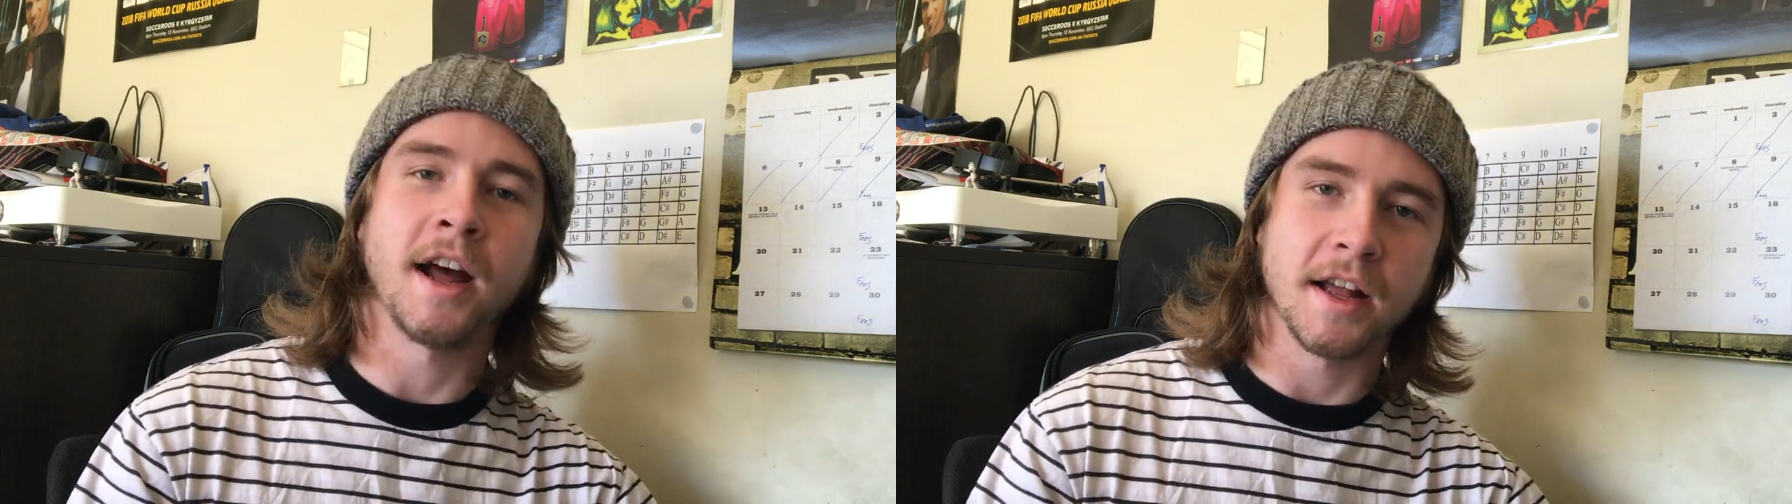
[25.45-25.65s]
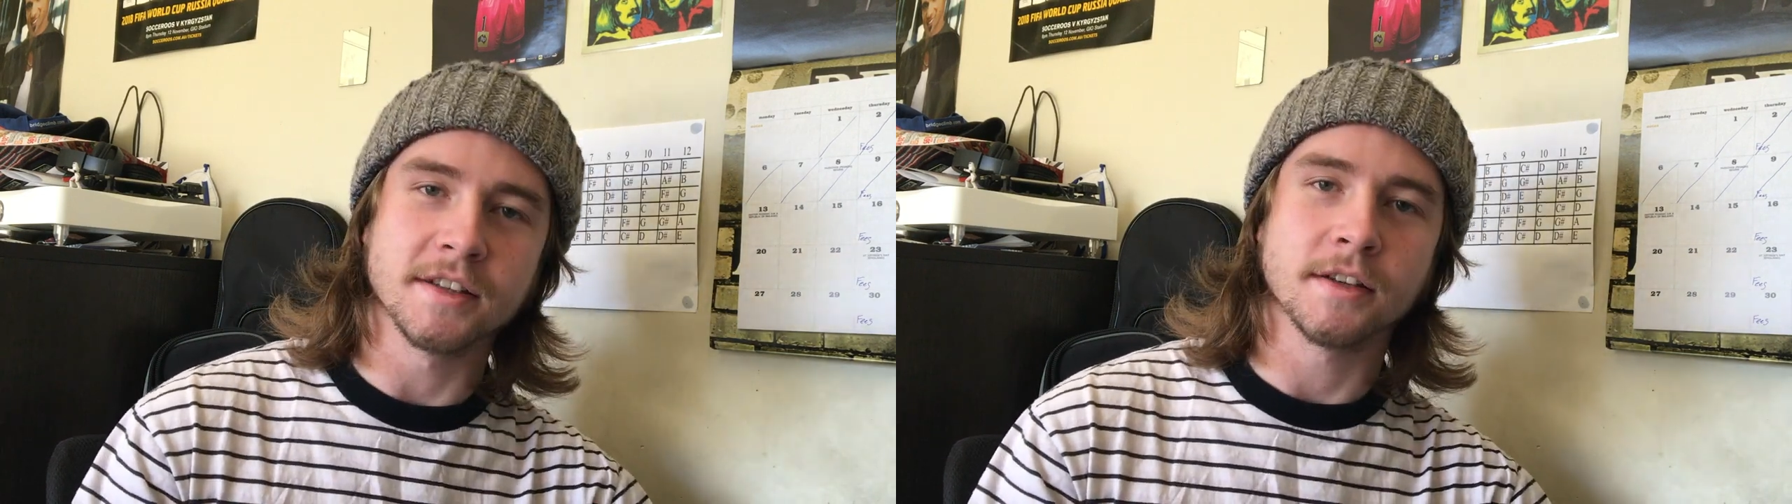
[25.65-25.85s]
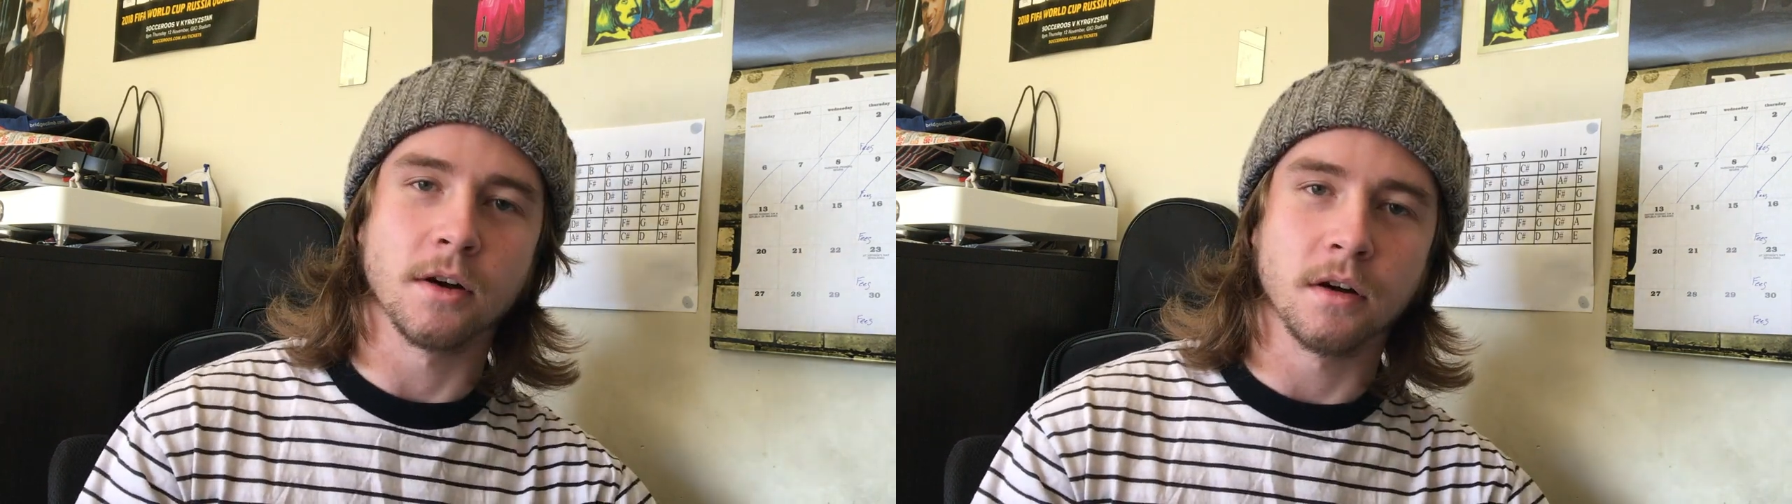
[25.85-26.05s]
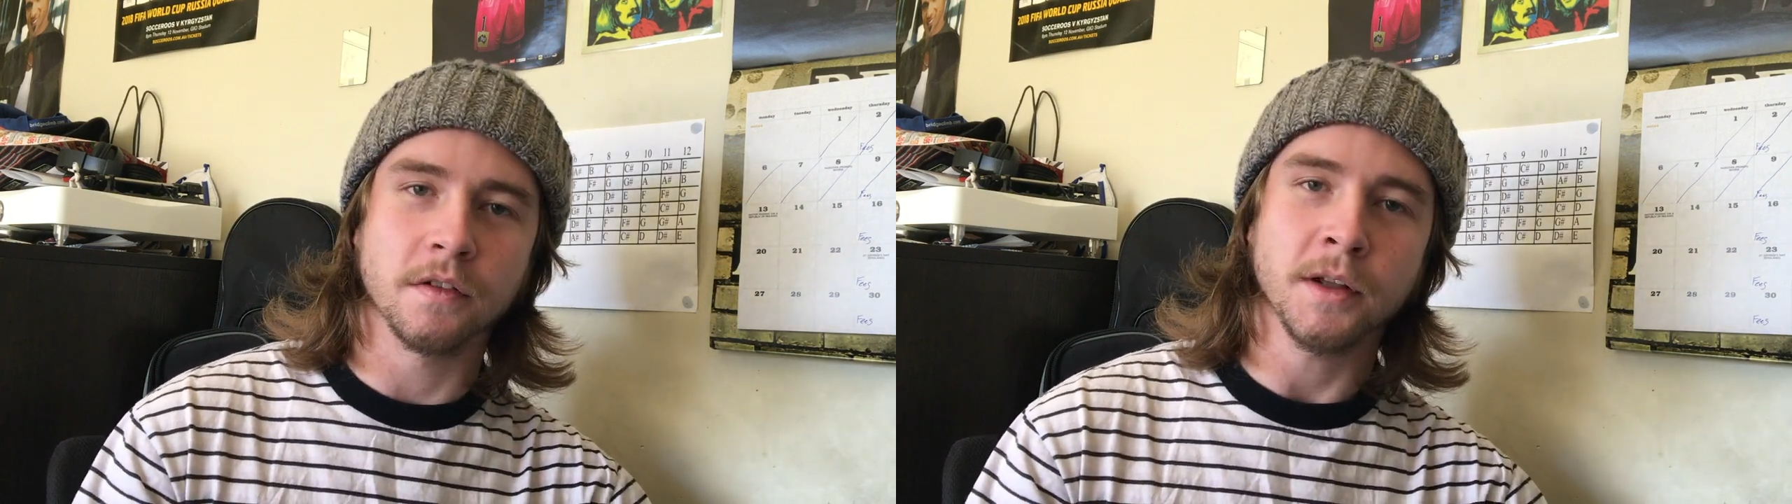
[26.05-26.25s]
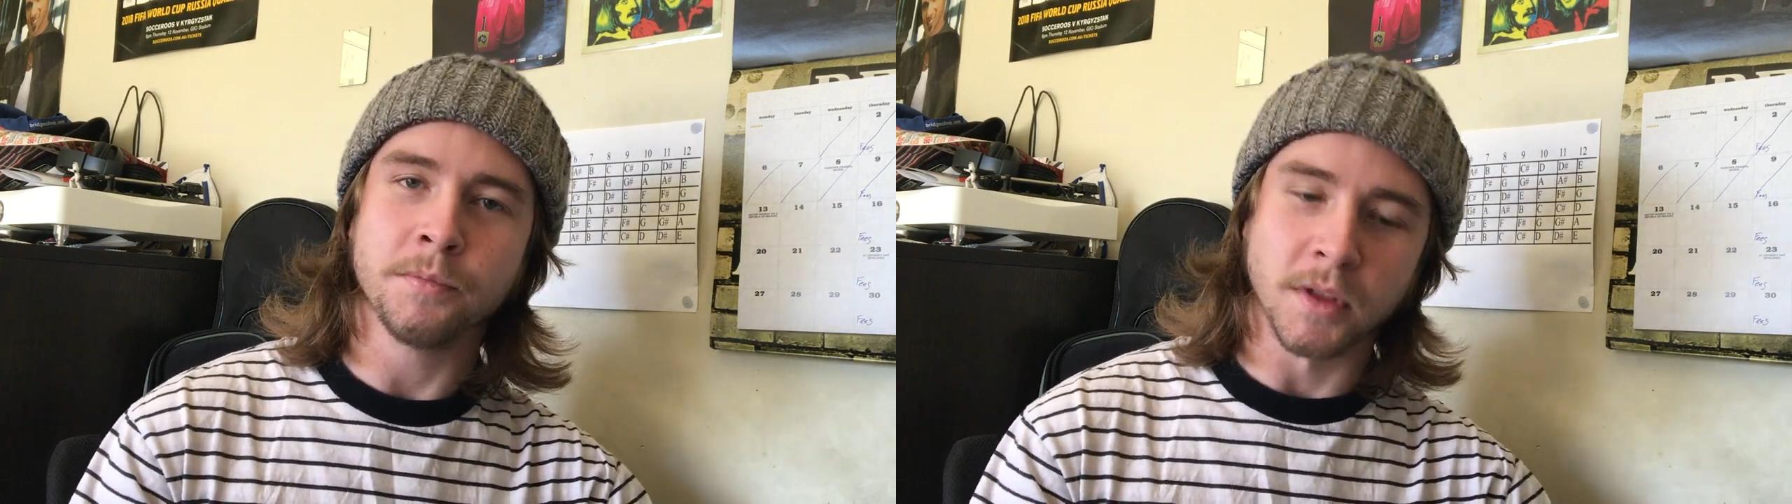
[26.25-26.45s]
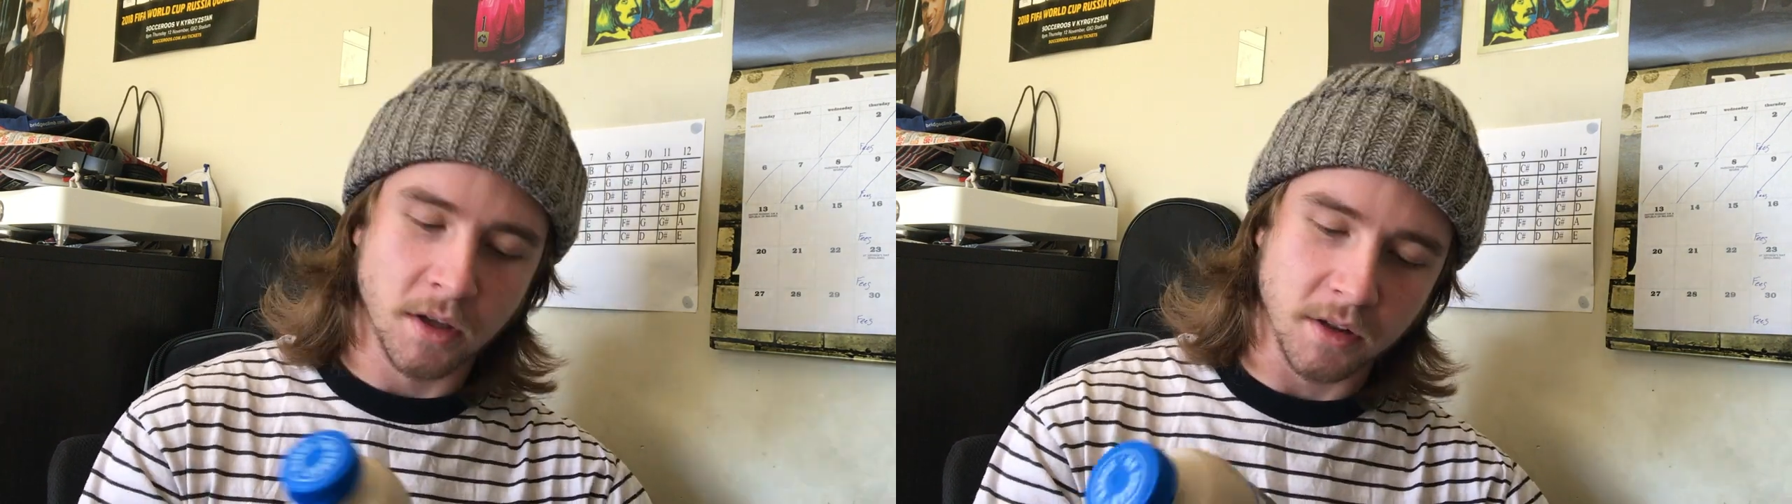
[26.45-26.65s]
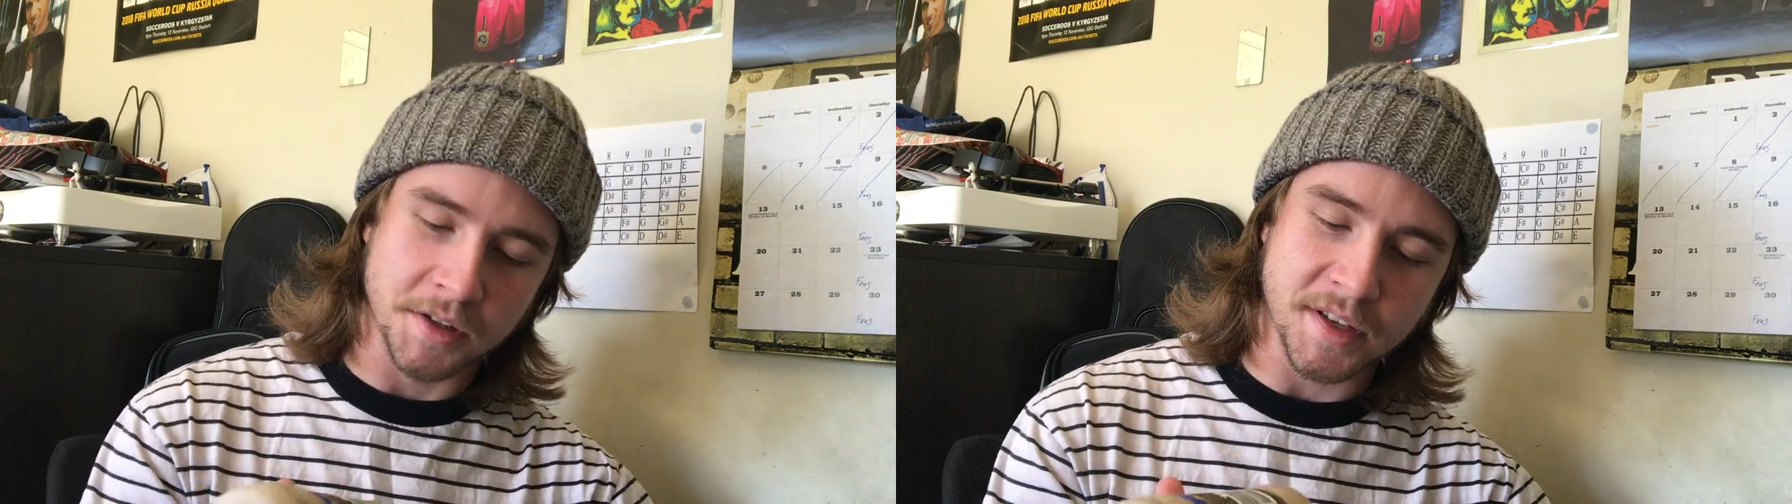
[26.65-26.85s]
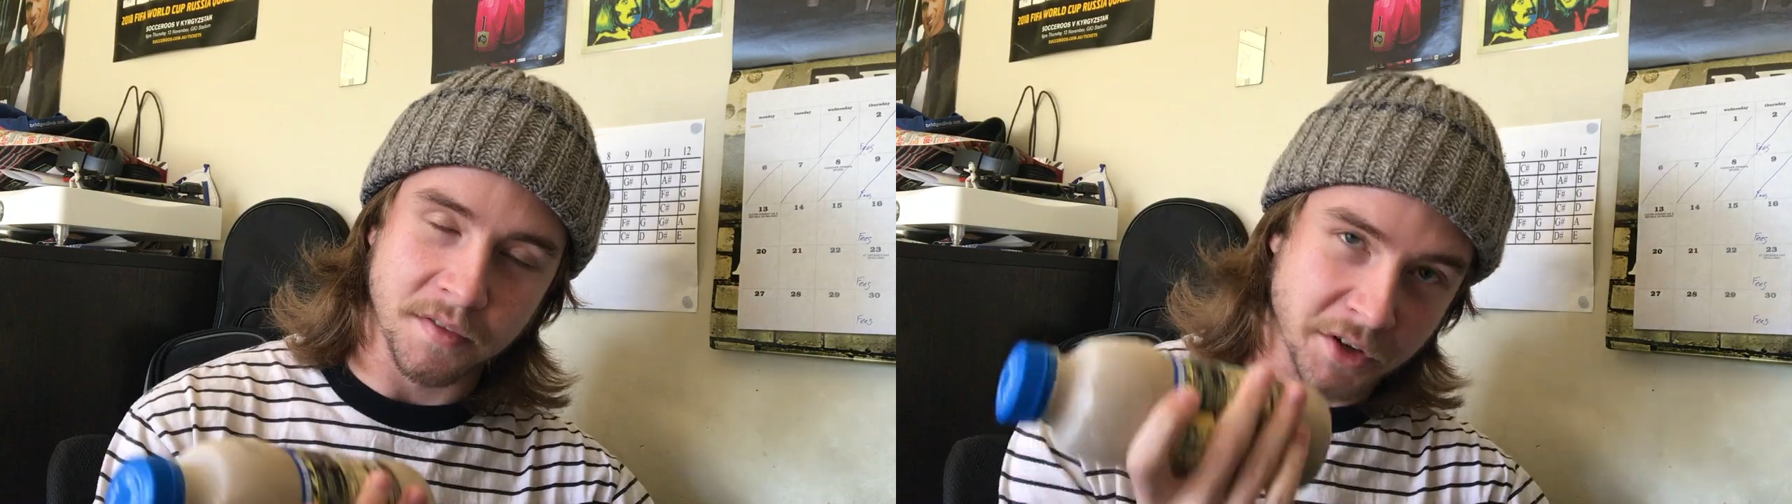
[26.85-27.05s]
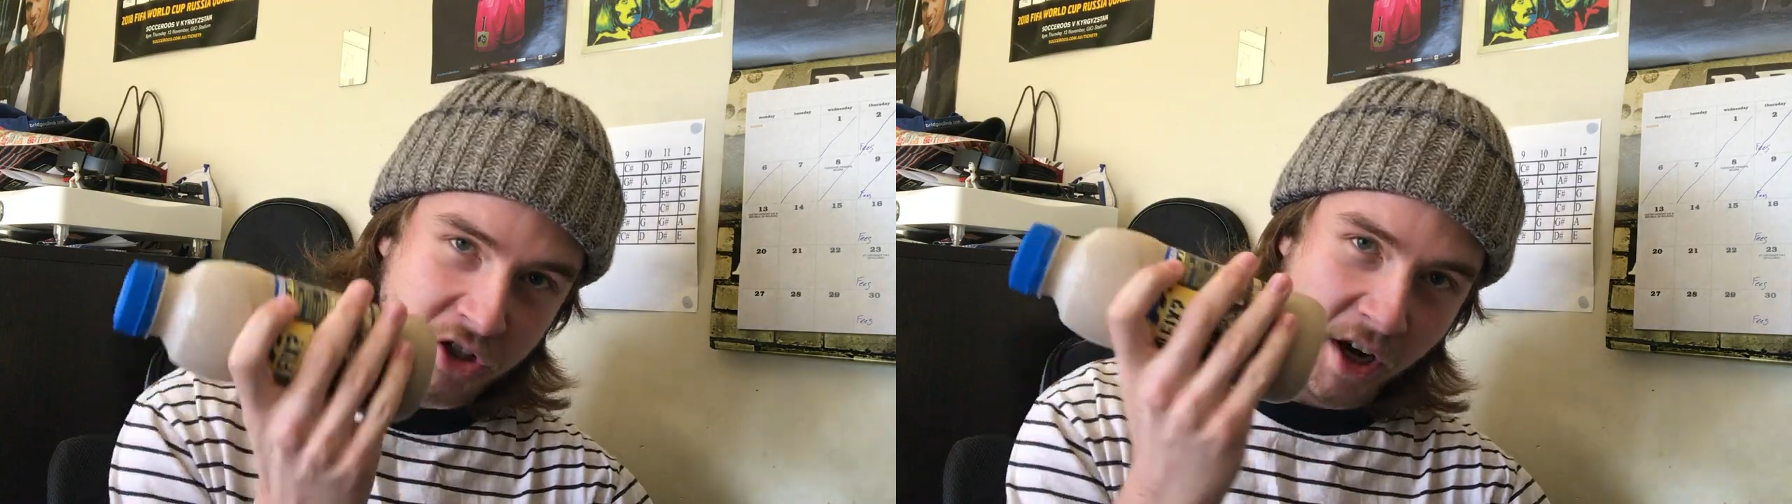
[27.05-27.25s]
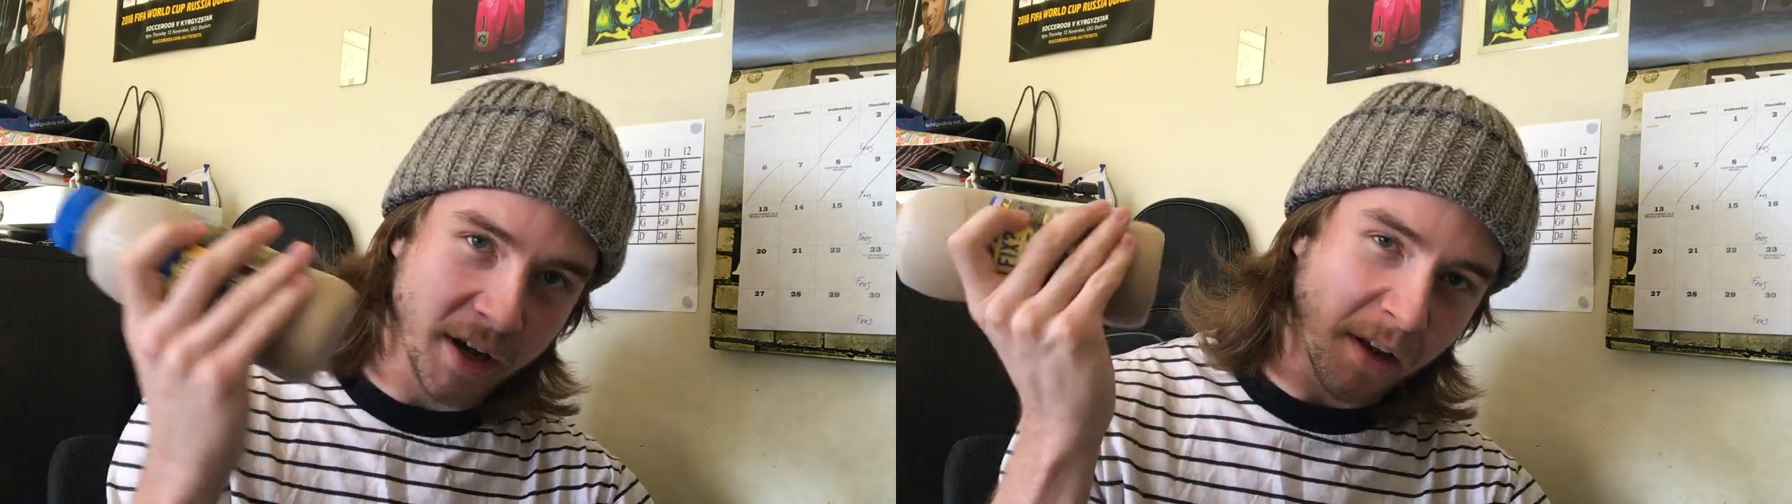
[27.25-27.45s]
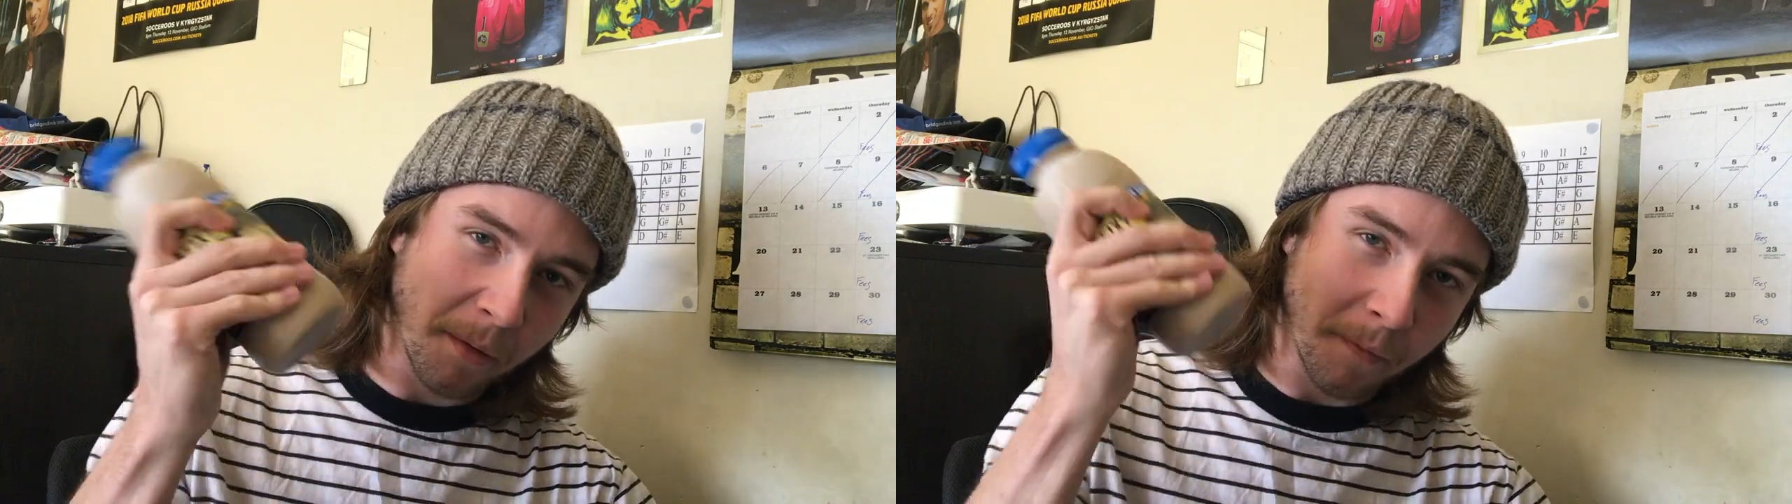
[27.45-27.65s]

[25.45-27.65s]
has to offer. Let's give it a shake.